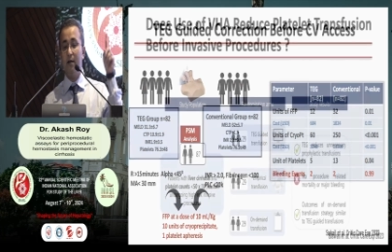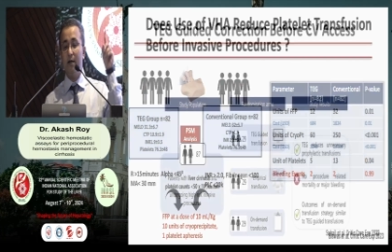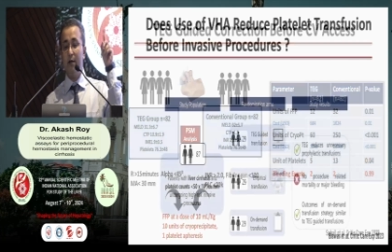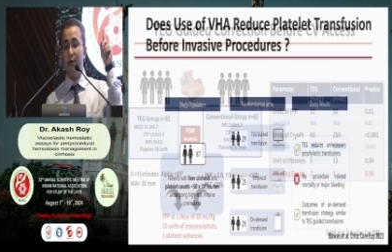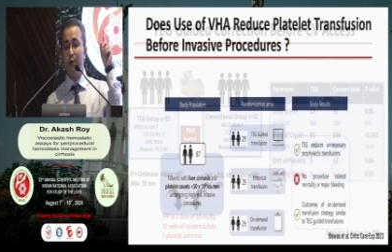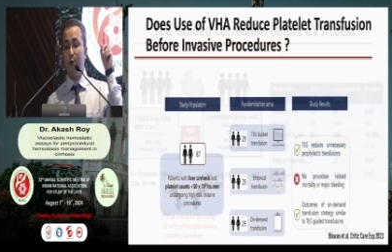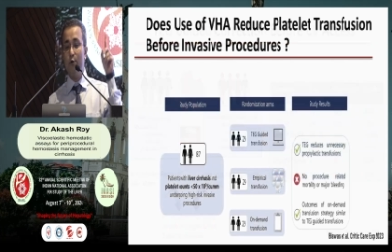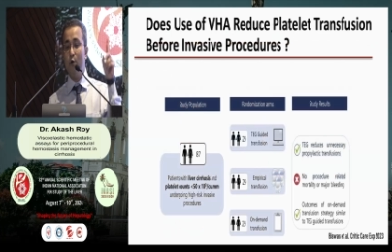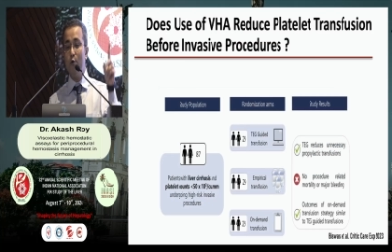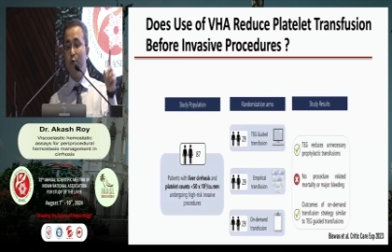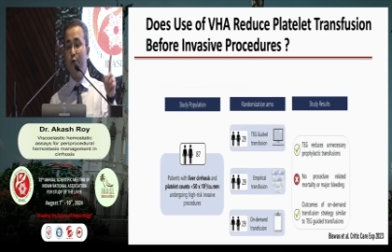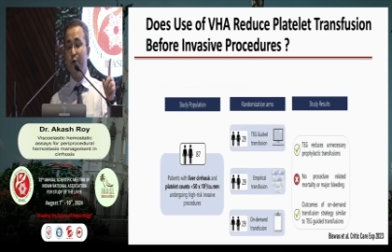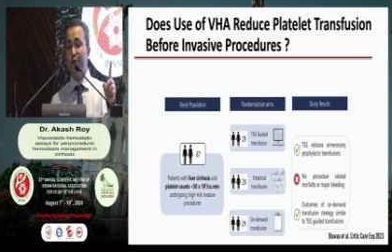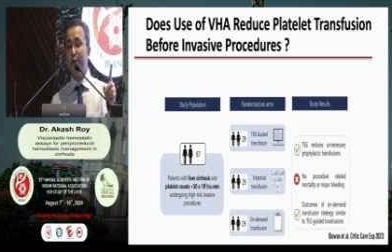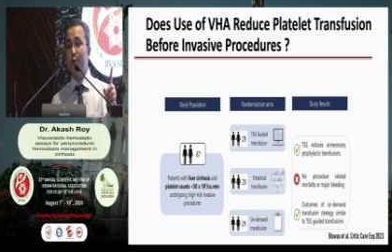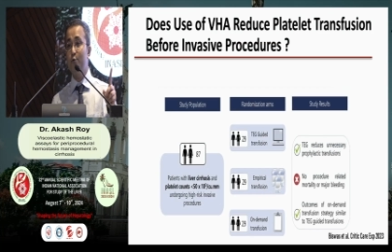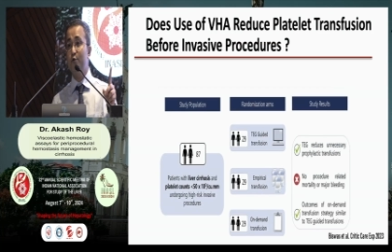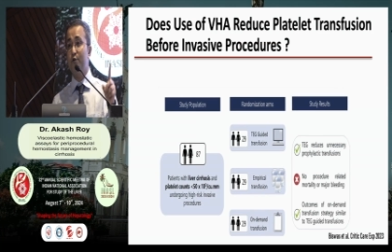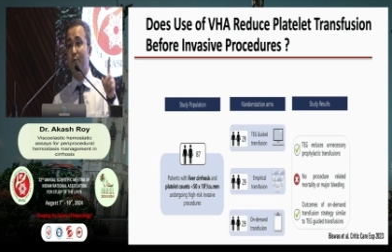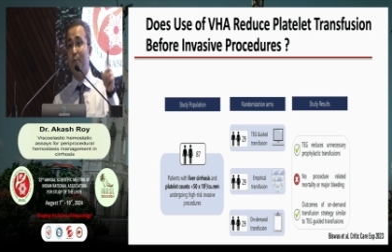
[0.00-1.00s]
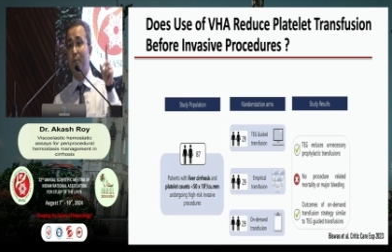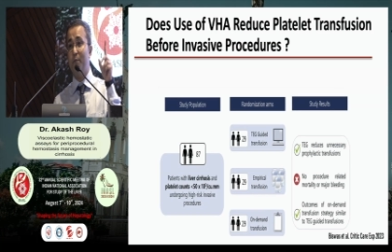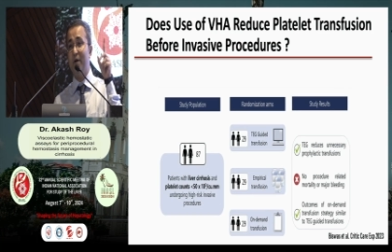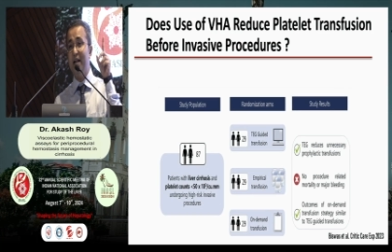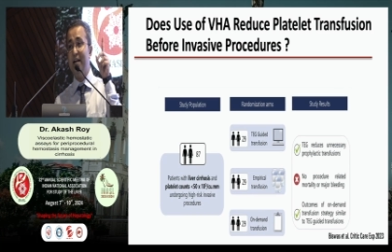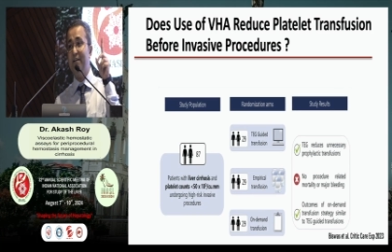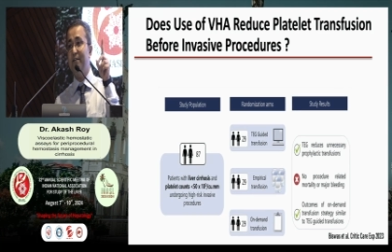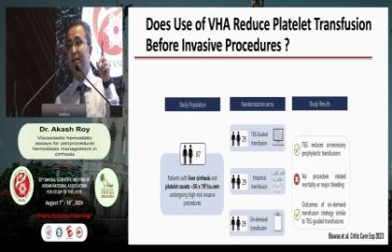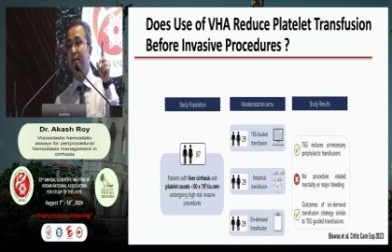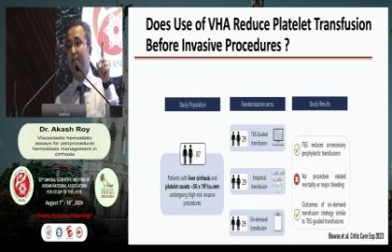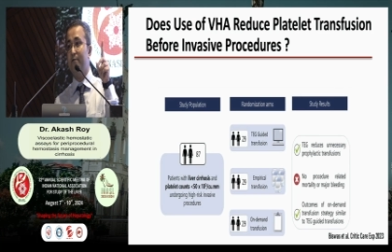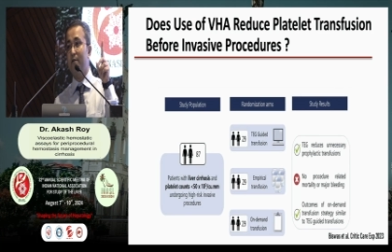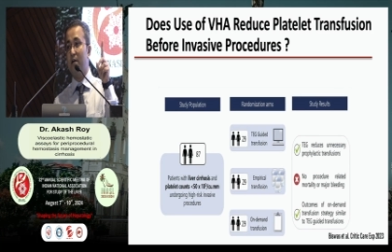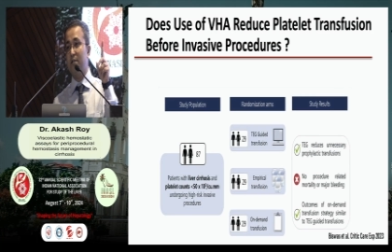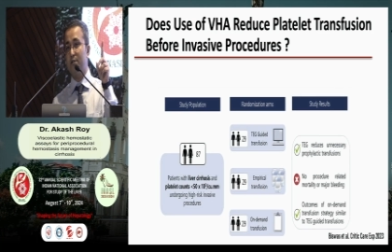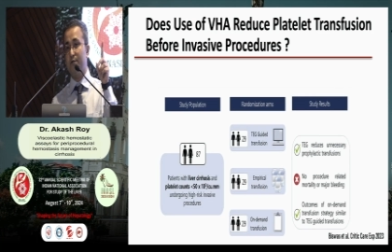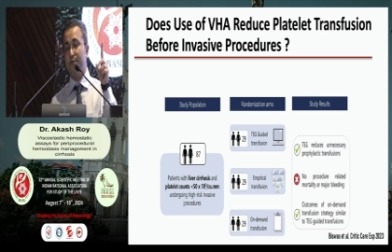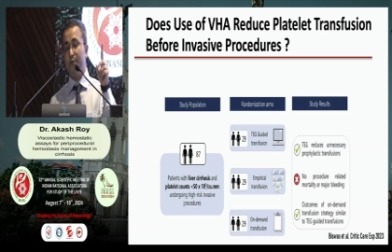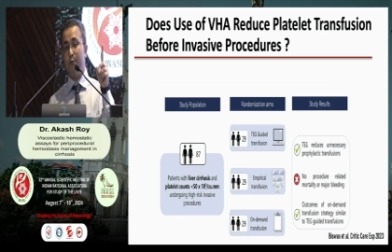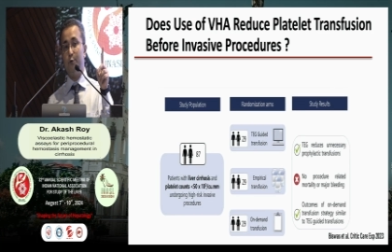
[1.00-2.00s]
You go to use of platelet
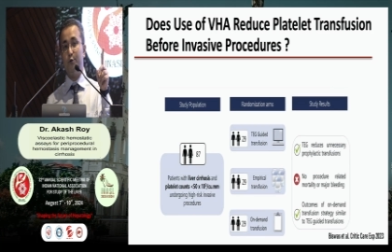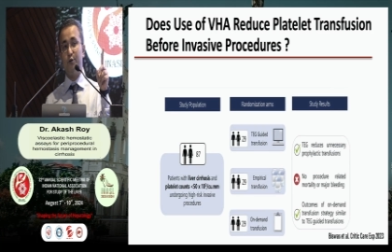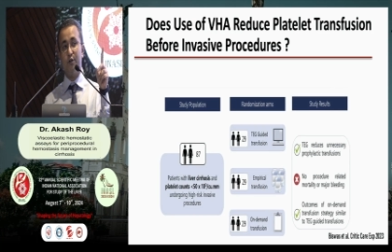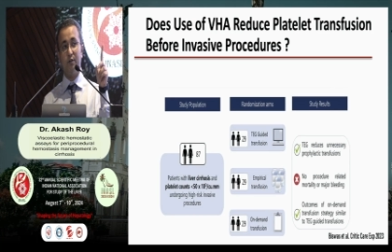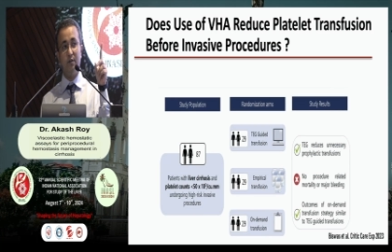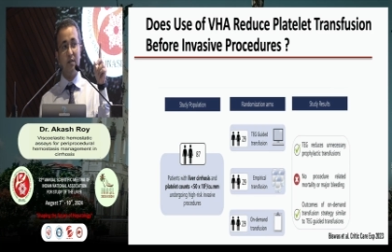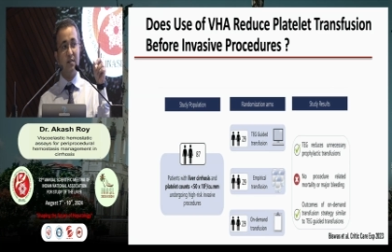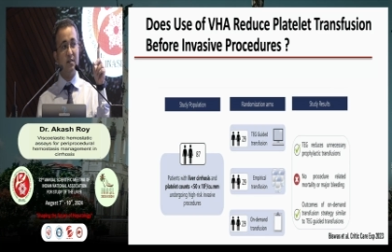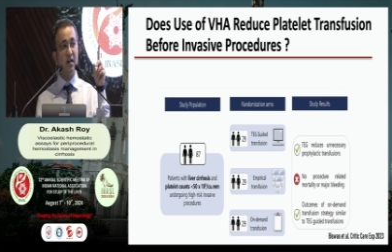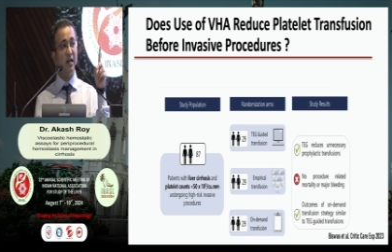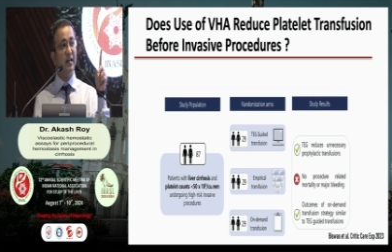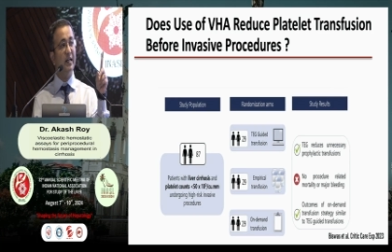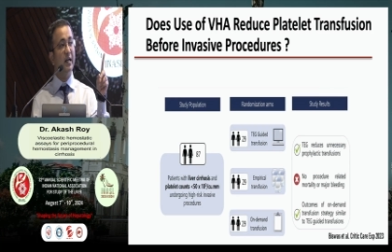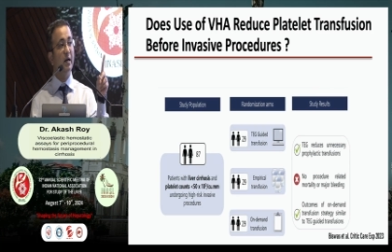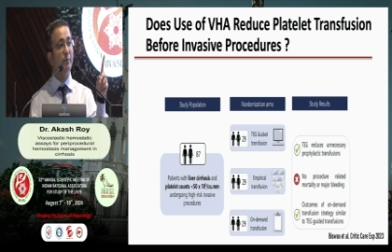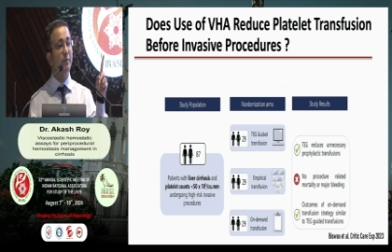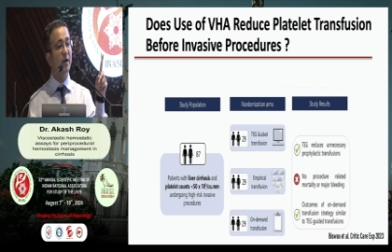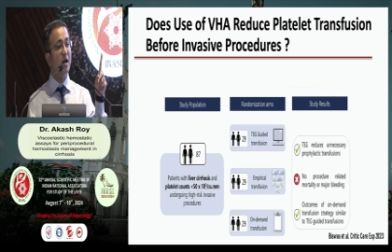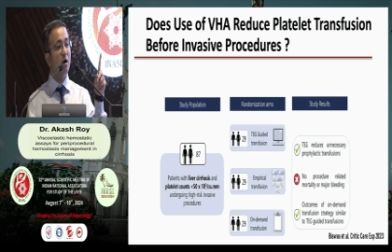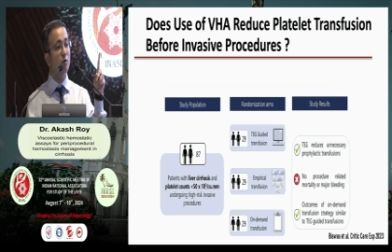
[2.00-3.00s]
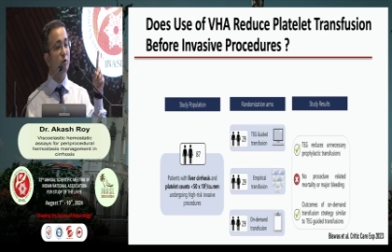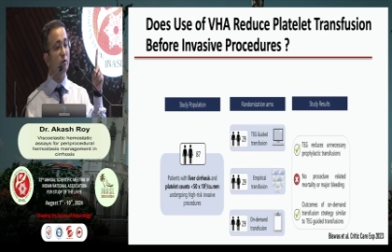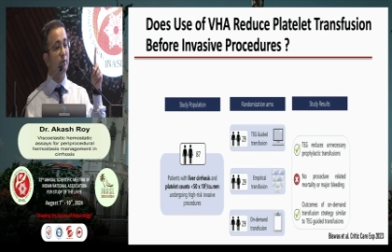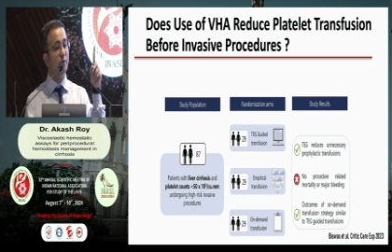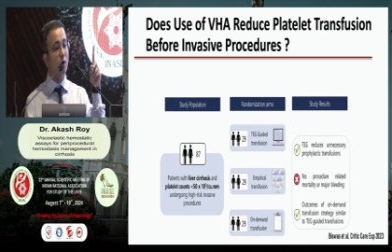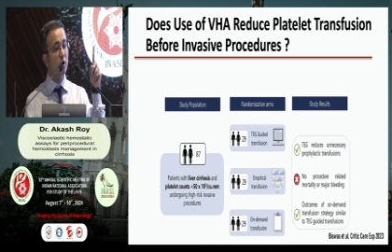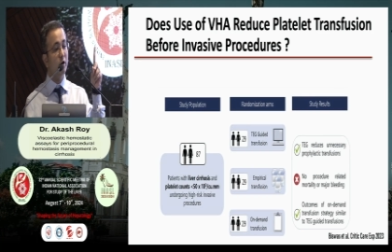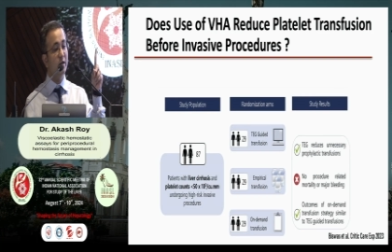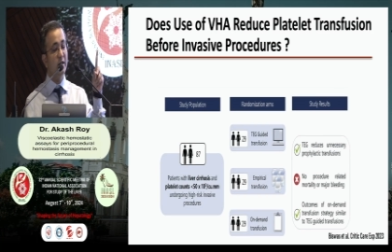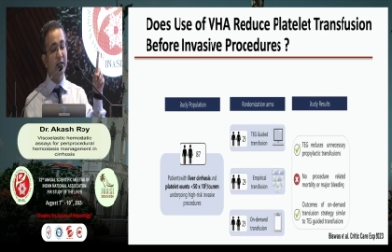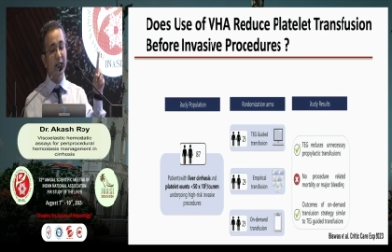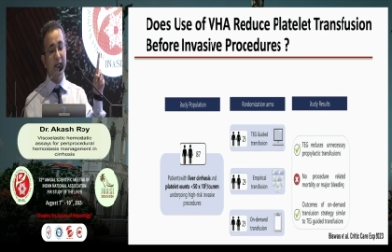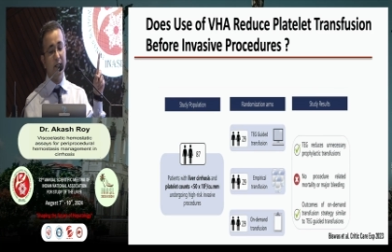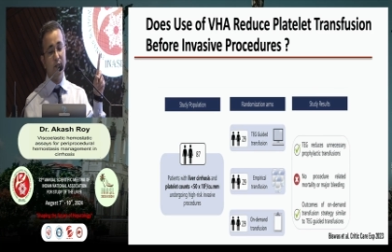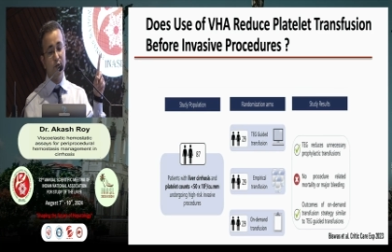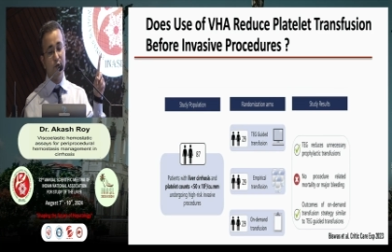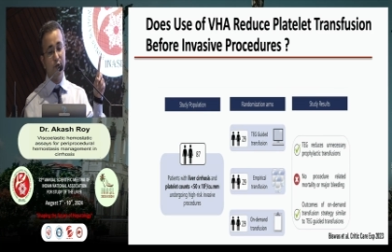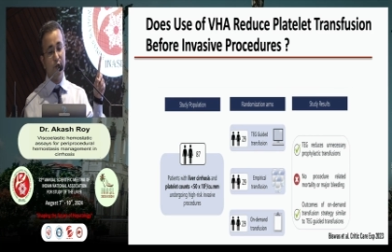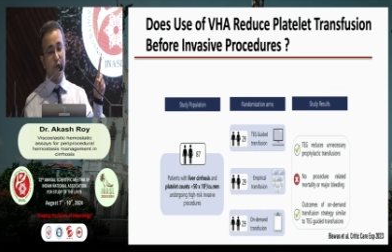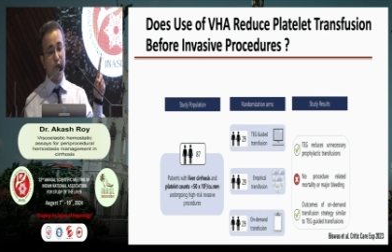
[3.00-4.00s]
transfusion, the study coming out of All India
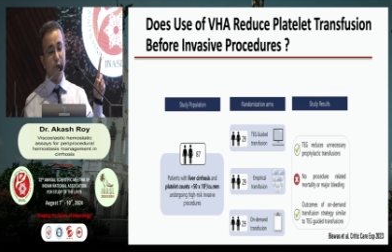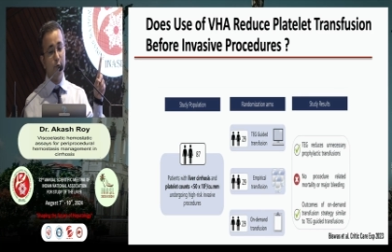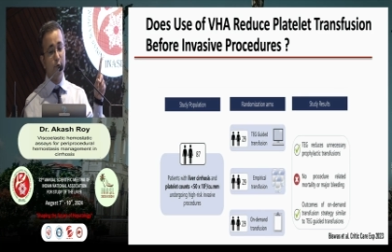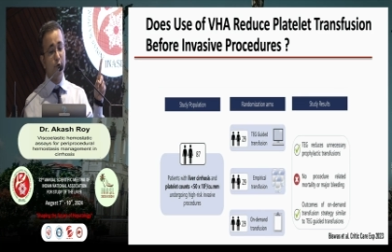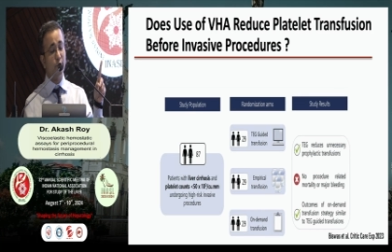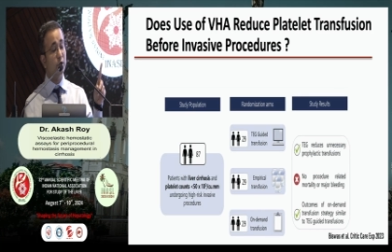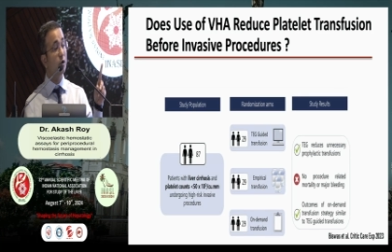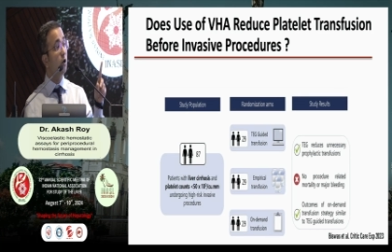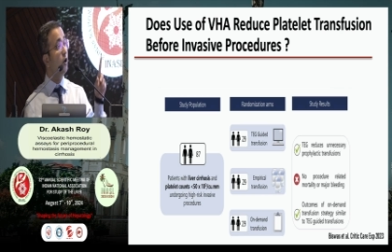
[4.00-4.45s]
Institute,